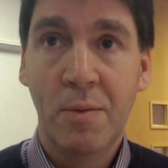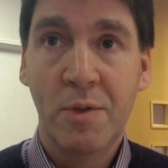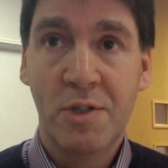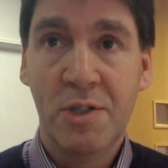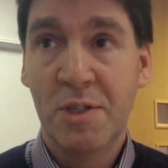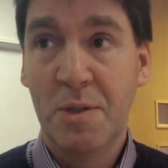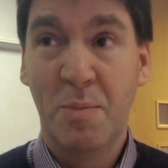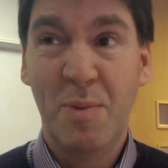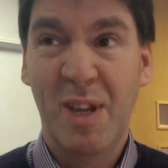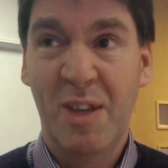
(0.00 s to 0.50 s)
Which
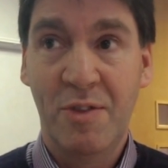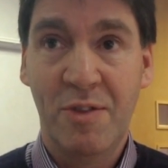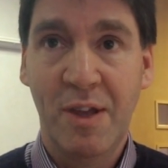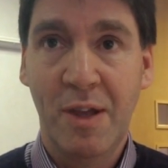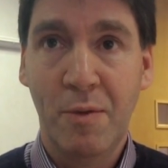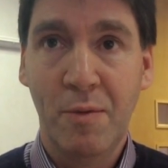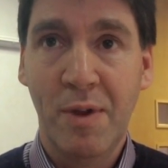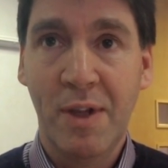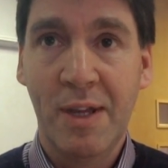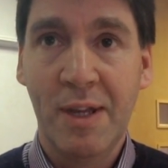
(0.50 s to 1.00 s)
is a big
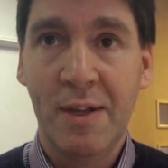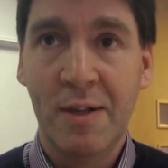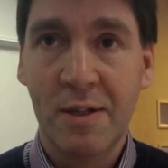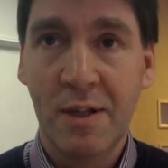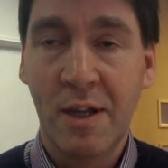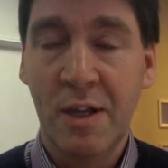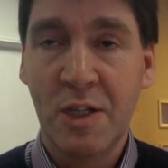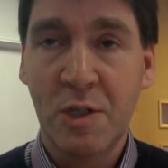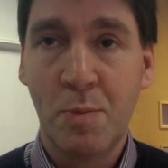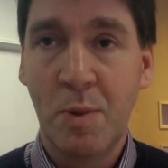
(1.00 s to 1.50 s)
thing, really,
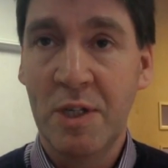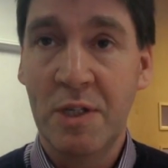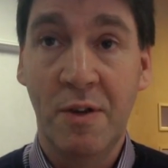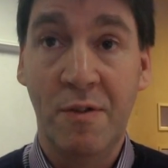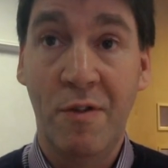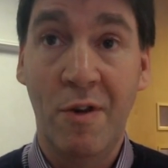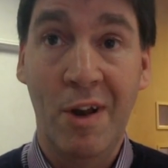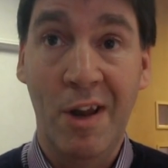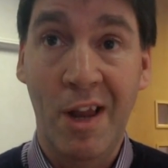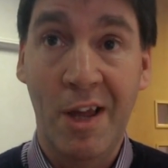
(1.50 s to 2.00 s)
especially
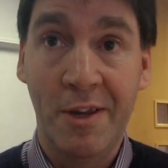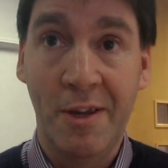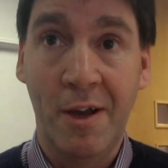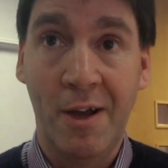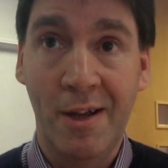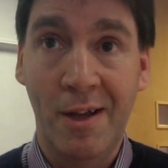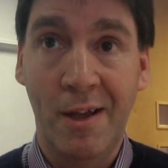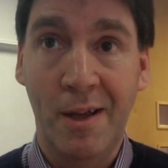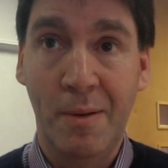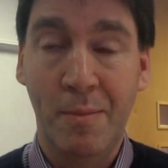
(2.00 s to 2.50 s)
for a
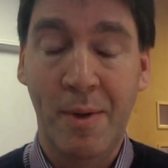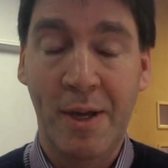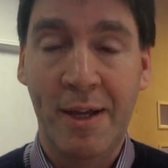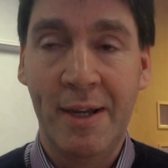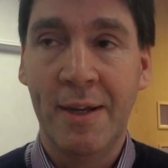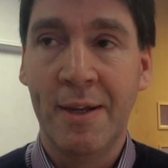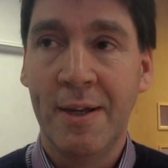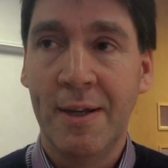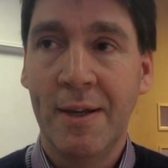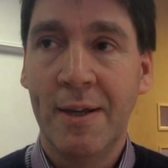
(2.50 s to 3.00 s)
Luddite like
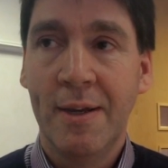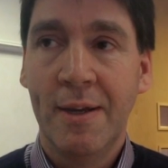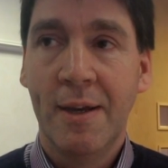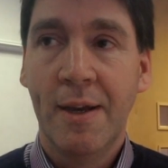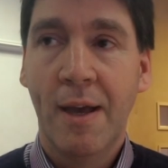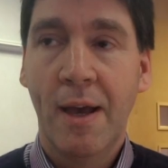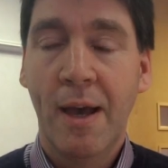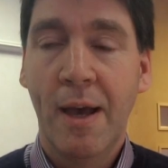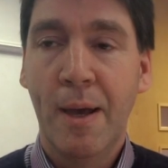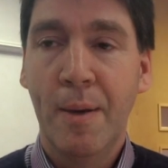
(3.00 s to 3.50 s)
me.
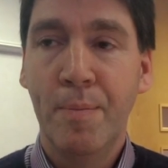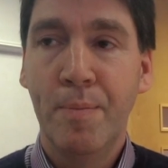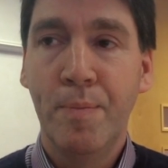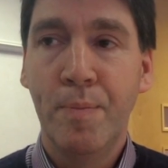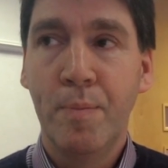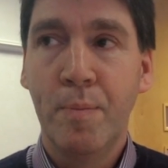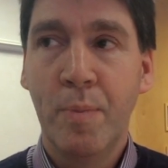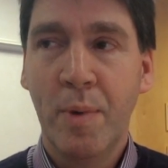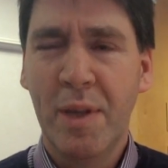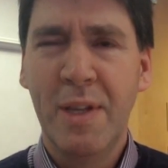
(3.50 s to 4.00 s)

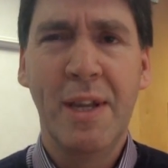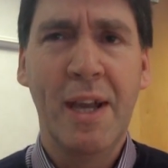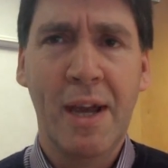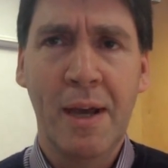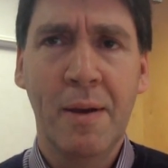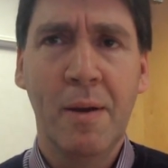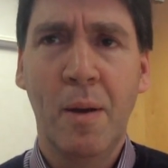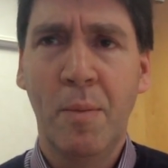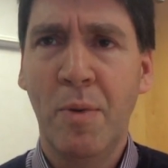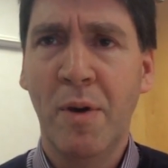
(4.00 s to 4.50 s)
But
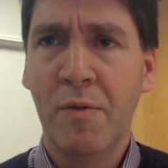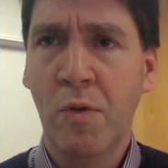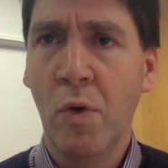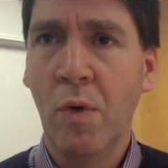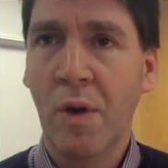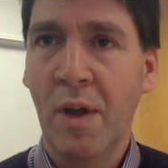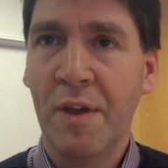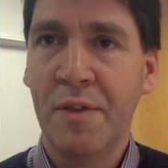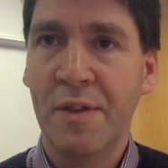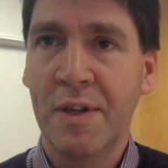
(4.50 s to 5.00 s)
yeah, above
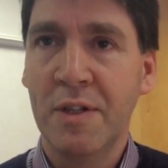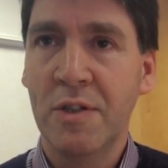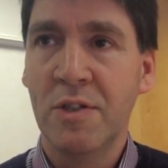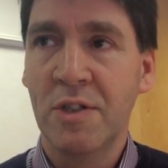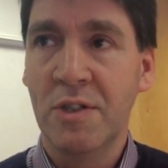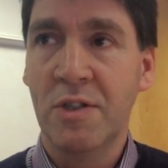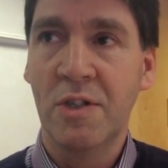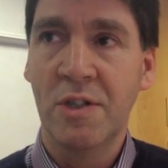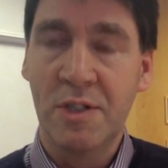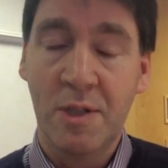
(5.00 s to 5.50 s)
all, I think
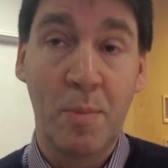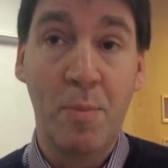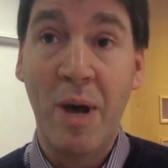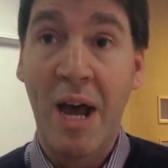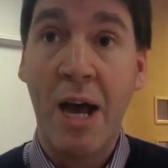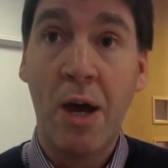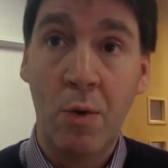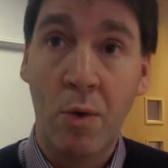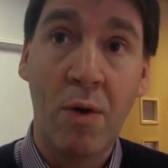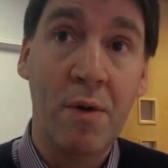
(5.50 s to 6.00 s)
just the
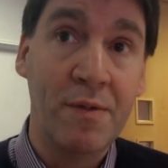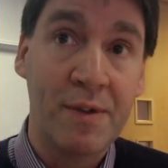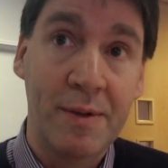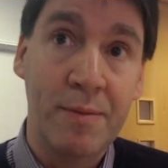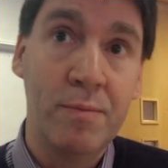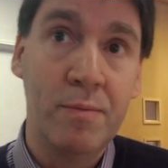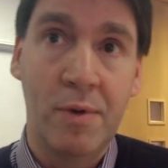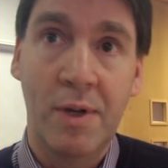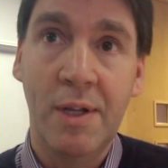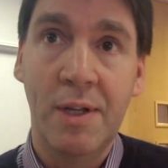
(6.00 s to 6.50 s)
power of
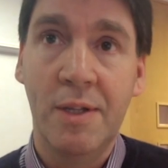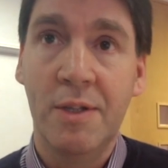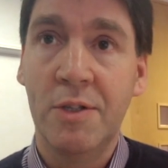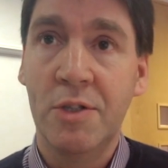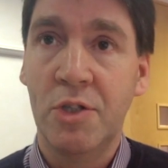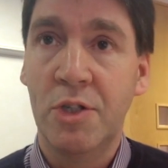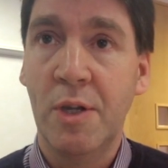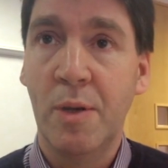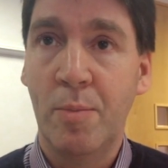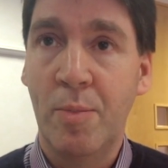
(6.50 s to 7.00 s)
it, really, the
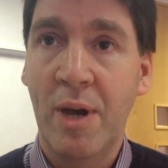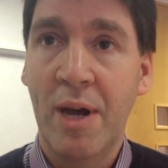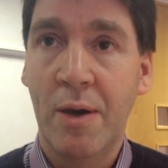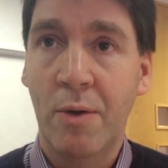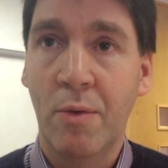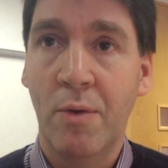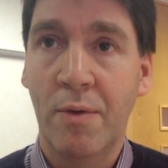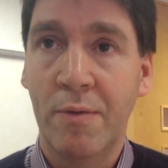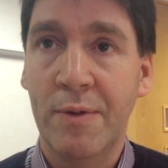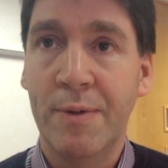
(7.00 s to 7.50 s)
sheer
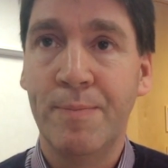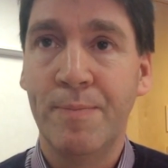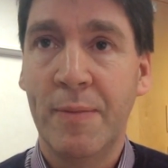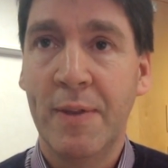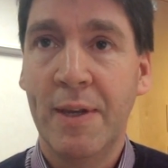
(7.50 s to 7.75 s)
power of it.